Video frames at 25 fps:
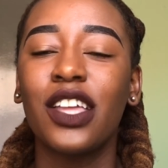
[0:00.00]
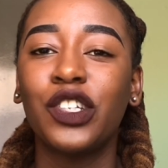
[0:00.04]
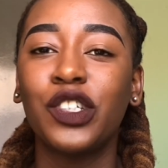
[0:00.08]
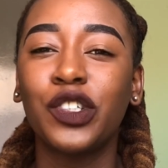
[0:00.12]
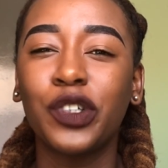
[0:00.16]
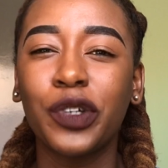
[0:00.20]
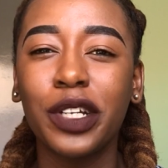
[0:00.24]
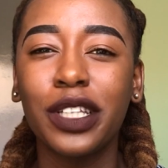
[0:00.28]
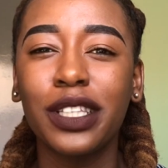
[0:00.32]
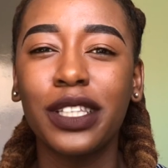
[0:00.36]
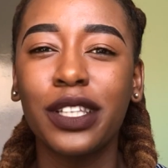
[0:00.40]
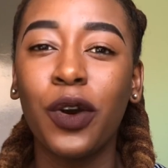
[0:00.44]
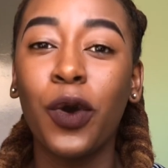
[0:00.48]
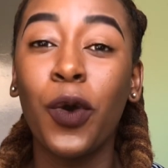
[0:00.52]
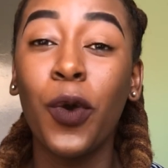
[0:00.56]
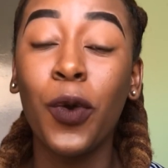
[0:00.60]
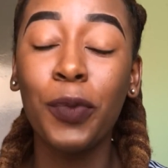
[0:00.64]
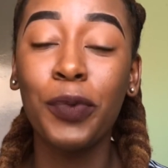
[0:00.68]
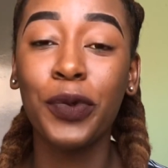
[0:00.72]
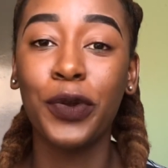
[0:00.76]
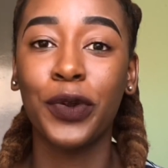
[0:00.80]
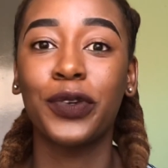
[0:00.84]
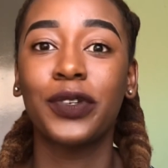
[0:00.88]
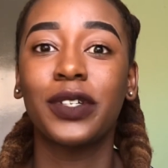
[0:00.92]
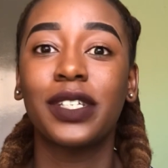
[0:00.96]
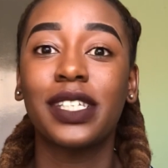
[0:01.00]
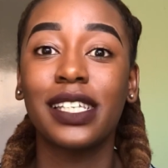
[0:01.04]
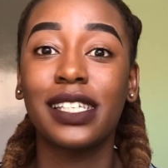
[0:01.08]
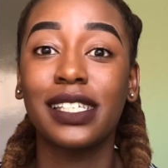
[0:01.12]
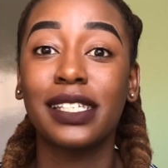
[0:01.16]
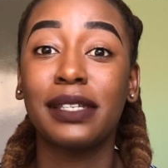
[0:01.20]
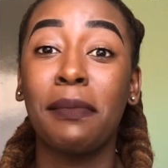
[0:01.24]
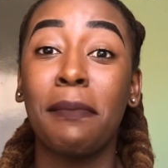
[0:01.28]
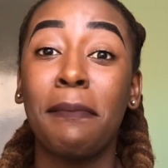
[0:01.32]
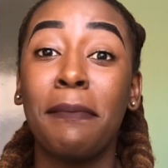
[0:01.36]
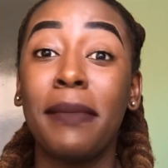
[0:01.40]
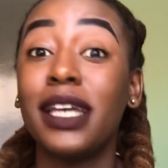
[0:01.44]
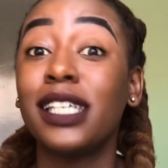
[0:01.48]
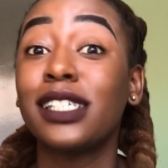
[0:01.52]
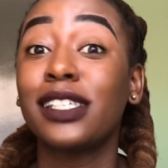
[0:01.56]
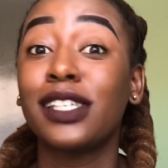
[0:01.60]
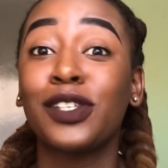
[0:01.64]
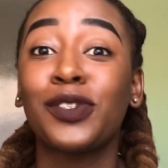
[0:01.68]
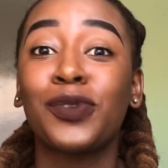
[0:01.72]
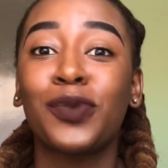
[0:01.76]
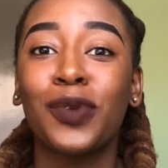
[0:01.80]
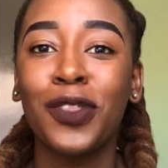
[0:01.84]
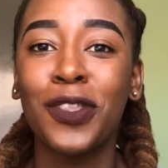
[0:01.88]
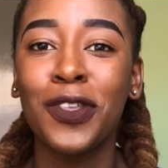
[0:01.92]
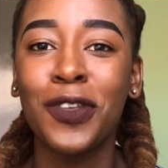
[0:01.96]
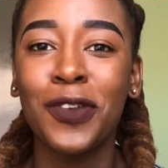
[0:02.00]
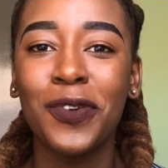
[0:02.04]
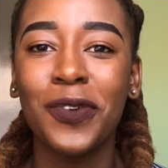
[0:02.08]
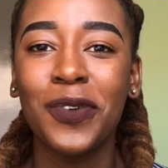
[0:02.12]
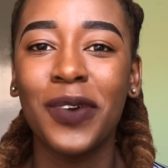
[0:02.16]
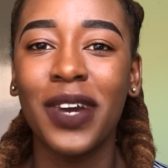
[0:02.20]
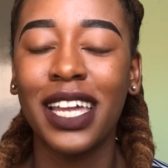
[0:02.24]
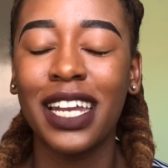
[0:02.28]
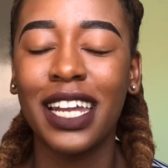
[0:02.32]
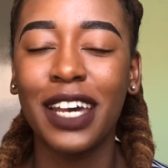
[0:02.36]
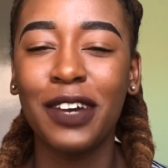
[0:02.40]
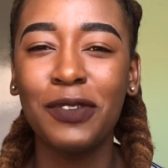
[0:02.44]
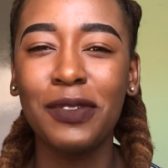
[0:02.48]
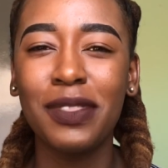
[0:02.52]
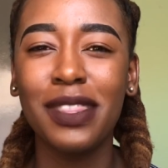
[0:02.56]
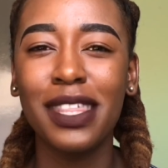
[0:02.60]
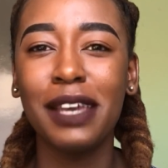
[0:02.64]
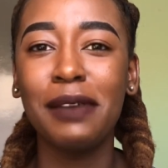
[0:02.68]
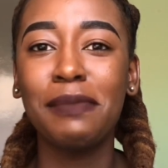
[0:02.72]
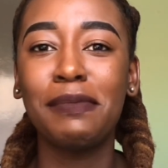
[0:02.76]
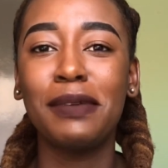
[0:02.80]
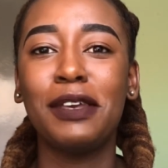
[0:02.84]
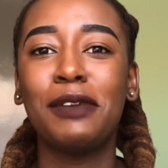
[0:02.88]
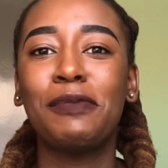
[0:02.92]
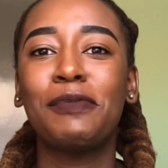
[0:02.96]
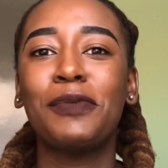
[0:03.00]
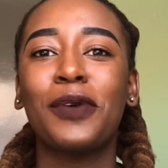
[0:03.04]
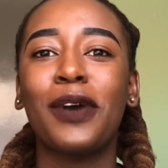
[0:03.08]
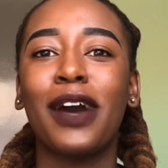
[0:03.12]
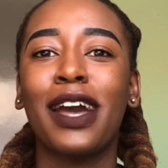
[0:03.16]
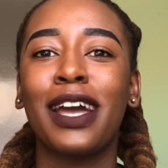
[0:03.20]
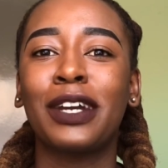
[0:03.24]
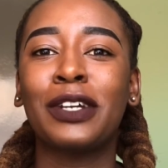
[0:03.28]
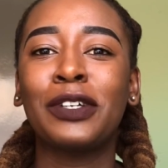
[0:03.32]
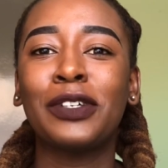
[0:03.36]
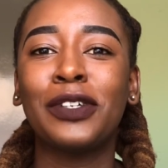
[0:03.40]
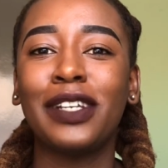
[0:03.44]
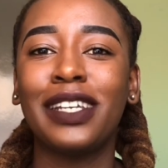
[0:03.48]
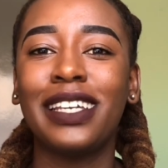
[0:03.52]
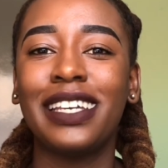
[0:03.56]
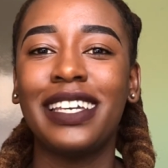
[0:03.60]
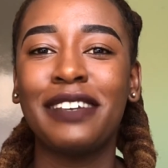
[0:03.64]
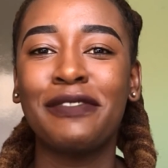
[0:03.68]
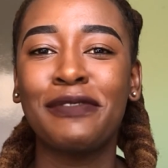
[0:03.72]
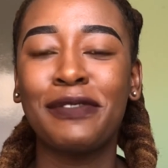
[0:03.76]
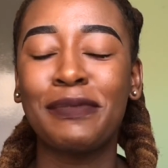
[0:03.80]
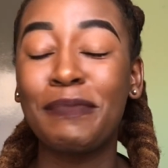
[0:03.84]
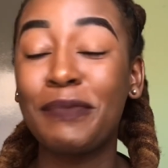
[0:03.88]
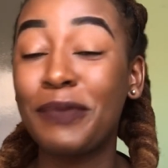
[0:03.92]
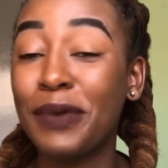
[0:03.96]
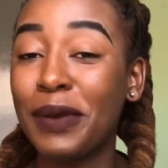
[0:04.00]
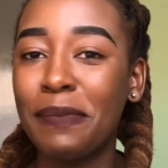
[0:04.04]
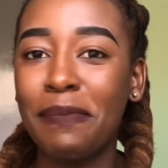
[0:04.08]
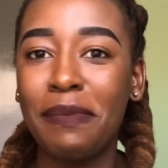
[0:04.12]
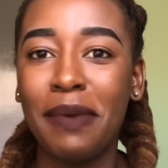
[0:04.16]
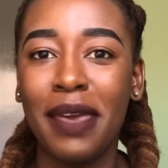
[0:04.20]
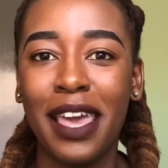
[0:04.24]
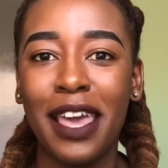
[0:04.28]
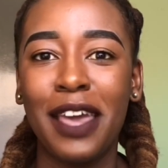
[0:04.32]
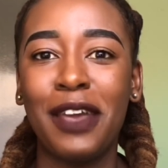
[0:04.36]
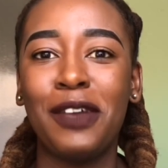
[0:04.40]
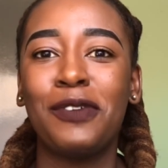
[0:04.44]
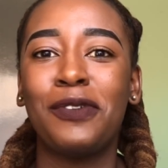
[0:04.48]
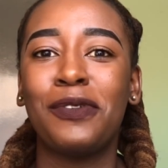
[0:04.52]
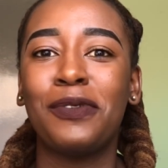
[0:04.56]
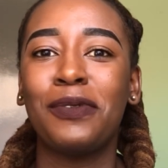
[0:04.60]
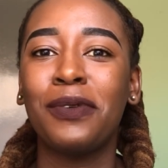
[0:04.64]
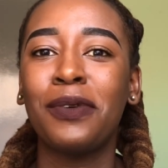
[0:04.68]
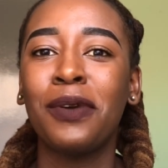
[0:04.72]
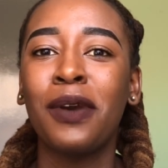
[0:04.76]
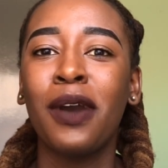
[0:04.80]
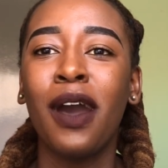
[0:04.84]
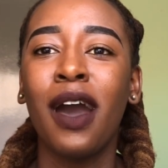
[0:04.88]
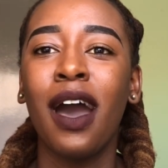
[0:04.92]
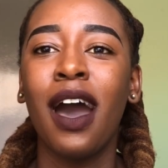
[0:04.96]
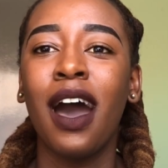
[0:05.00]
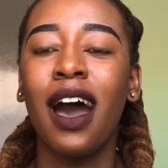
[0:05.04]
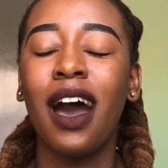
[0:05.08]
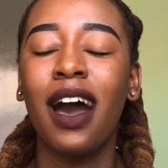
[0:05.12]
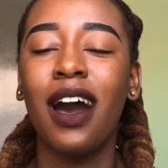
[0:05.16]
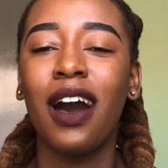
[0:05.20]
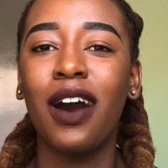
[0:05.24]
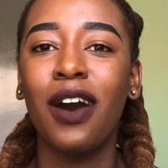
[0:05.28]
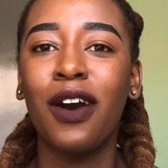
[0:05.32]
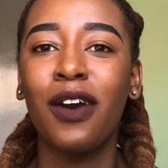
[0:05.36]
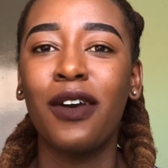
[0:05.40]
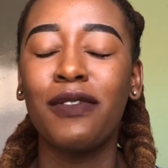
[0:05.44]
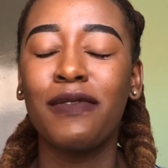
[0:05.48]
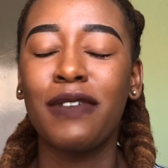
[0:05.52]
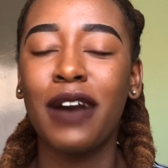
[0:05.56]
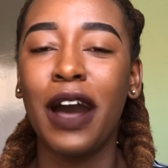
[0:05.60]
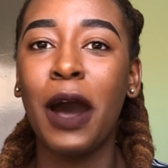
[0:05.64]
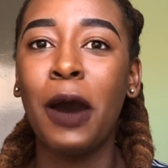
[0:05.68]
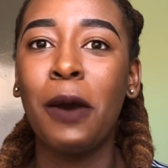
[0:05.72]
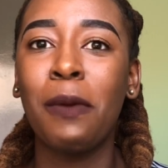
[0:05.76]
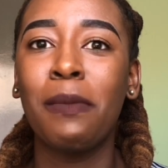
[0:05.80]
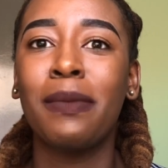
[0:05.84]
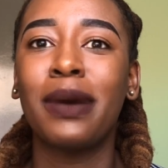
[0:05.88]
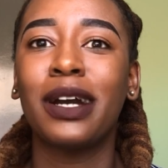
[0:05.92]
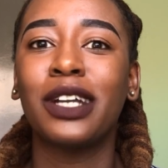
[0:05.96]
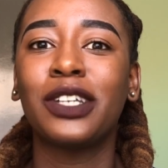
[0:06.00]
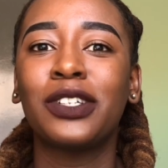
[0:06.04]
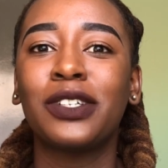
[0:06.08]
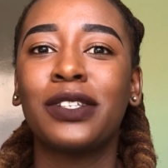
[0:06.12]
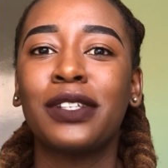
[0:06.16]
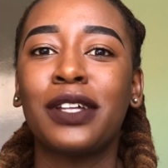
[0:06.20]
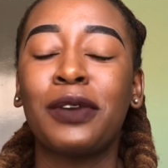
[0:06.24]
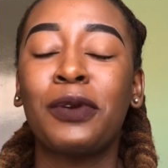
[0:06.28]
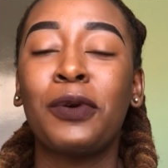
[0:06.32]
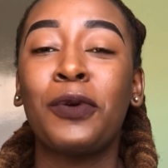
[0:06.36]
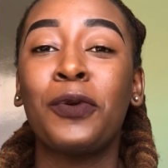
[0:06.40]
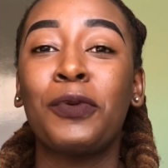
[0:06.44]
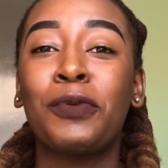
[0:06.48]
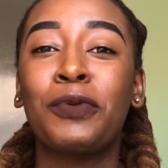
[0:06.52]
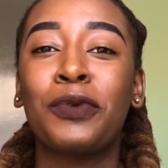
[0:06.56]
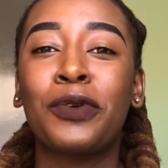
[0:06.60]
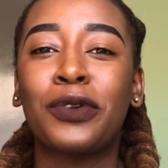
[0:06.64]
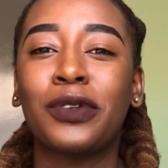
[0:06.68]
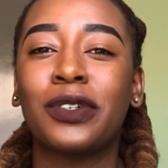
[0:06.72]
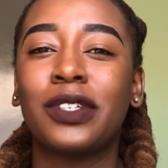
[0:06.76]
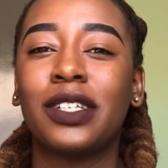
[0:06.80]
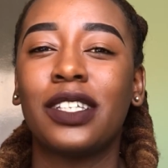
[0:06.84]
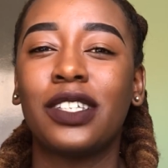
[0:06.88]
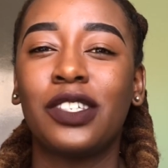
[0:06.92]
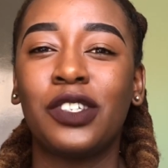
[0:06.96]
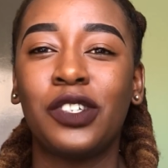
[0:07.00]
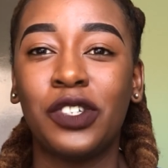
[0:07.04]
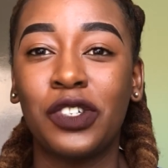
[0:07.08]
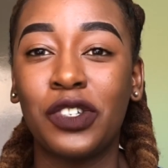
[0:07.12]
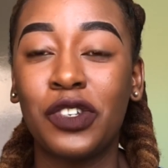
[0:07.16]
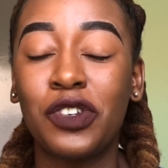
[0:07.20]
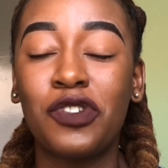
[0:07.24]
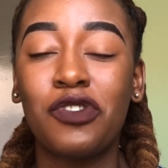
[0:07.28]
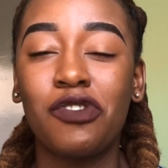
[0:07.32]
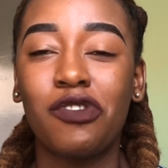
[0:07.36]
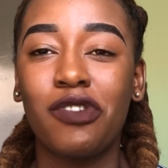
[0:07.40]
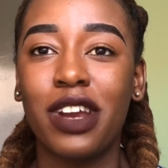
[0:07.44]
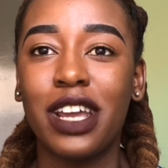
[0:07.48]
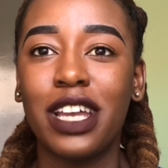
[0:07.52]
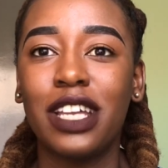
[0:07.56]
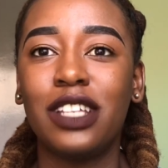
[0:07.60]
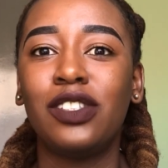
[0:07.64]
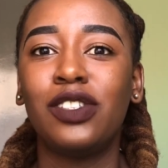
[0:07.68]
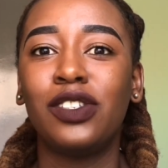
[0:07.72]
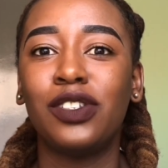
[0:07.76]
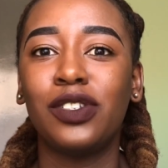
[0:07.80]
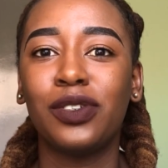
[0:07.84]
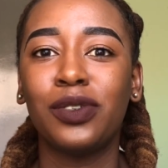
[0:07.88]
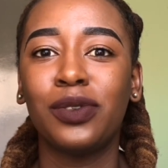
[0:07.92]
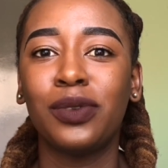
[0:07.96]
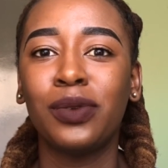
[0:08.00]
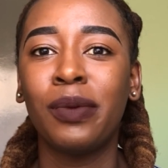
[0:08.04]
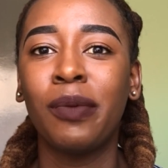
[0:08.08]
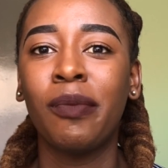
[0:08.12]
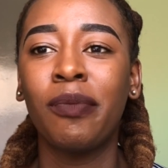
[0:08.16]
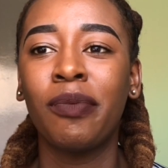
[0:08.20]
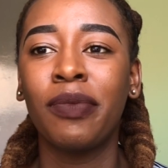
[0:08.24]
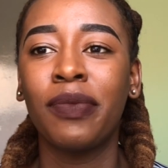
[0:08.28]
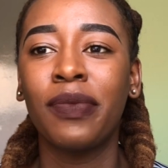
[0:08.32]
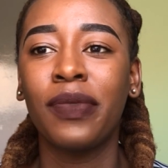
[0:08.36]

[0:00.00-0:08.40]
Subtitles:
during the whole process messes with you, and I don't think people actually even prepare you of how much that whole process just drains you.